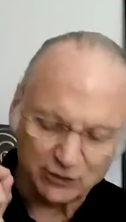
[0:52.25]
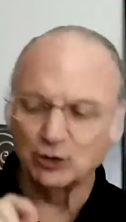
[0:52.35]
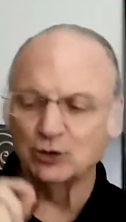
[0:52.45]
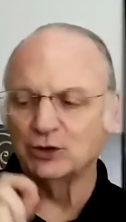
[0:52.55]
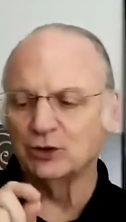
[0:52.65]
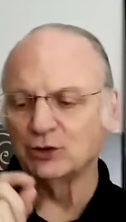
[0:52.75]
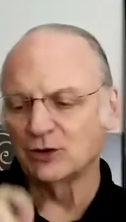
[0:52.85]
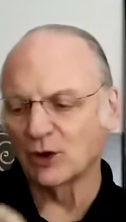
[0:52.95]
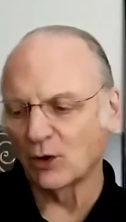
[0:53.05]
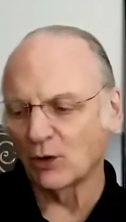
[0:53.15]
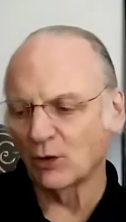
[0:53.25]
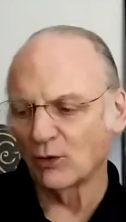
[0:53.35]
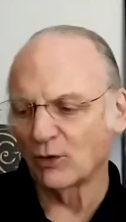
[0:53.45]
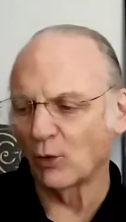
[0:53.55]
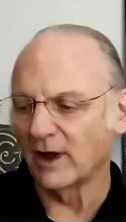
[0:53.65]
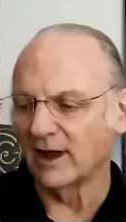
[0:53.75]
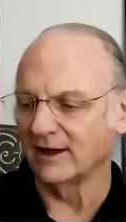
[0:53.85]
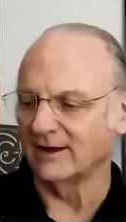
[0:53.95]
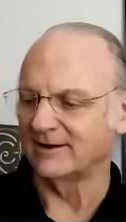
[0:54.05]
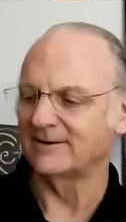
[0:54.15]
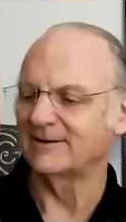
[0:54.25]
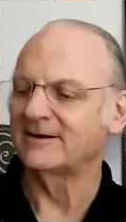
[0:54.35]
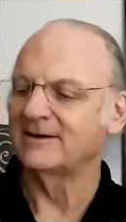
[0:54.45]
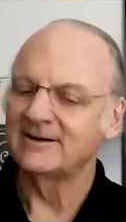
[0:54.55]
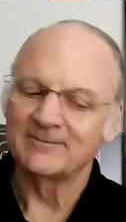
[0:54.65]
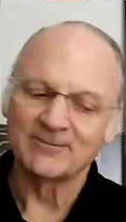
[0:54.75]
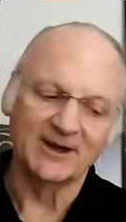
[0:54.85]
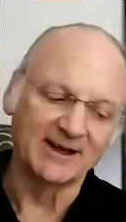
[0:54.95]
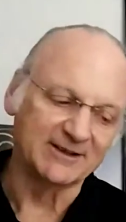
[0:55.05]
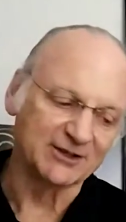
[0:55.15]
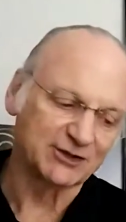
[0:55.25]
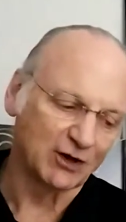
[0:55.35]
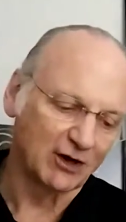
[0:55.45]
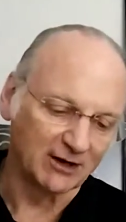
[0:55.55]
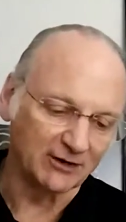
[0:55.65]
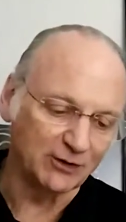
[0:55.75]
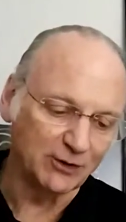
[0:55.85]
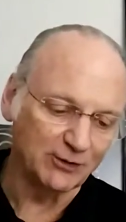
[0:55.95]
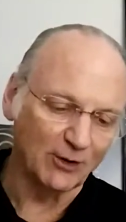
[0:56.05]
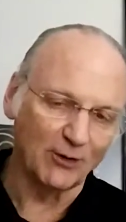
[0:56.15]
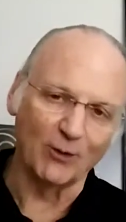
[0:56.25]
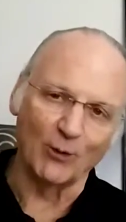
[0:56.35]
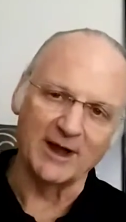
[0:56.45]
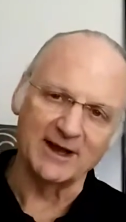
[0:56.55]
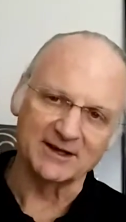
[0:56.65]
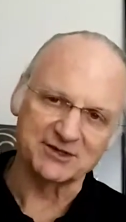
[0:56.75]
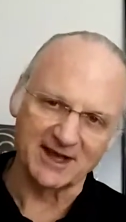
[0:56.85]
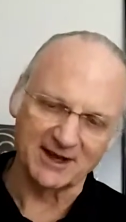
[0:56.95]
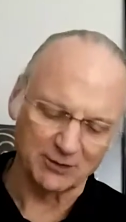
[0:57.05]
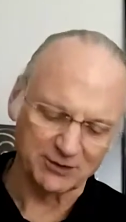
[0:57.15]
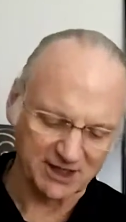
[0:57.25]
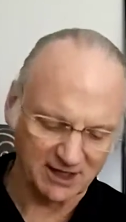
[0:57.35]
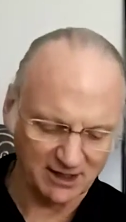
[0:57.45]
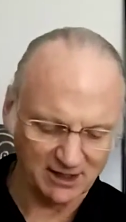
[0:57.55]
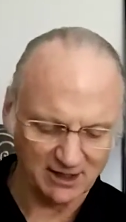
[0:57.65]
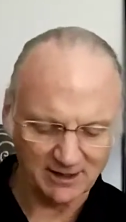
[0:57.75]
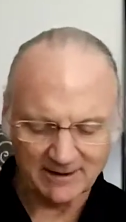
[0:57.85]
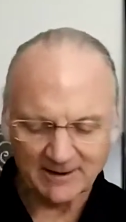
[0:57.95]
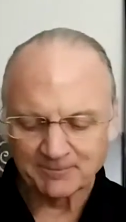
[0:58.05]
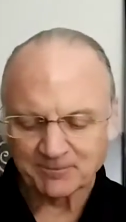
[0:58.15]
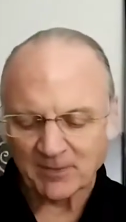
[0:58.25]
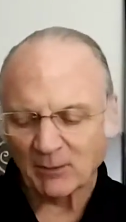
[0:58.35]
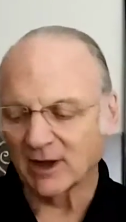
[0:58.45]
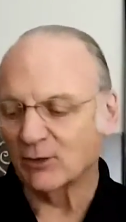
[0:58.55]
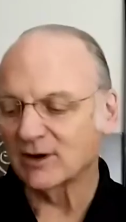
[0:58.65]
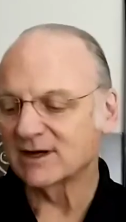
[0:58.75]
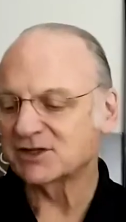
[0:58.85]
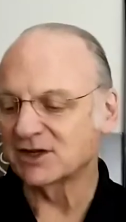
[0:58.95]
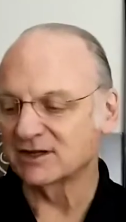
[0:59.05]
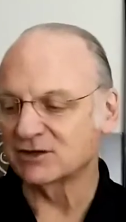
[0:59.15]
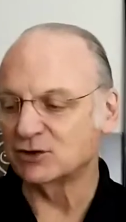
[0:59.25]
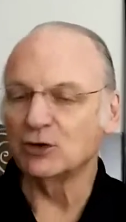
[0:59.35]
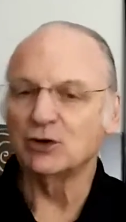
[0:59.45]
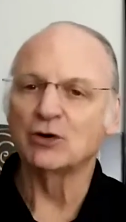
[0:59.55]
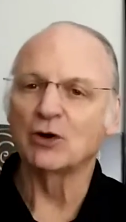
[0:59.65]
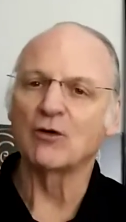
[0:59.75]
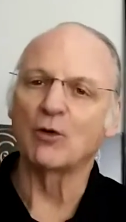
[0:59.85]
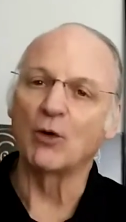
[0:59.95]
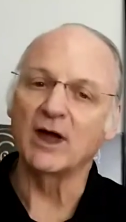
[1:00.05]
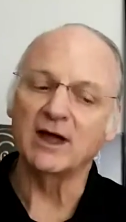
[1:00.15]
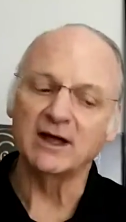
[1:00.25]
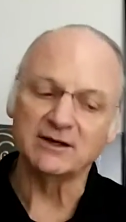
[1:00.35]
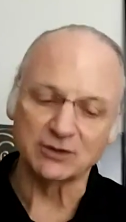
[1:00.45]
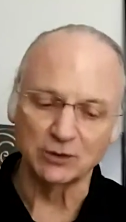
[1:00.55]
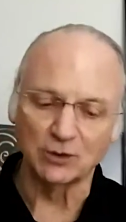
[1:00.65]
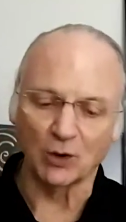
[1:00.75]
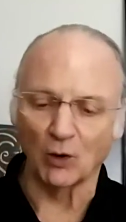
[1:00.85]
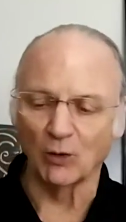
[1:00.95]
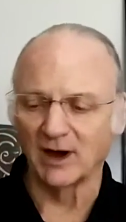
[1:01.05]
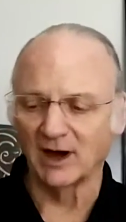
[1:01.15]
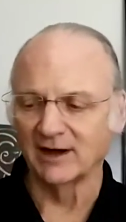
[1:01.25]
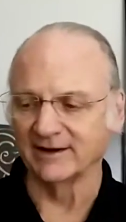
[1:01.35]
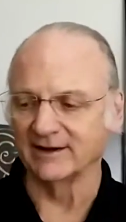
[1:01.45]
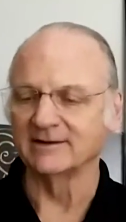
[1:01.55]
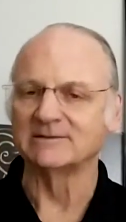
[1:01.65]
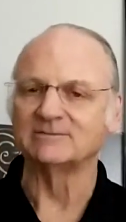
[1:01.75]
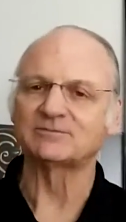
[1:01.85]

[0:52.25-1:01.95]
Do you know the way? Like the song, do you know the way to San Jose? My question is, do you know the way to whole body?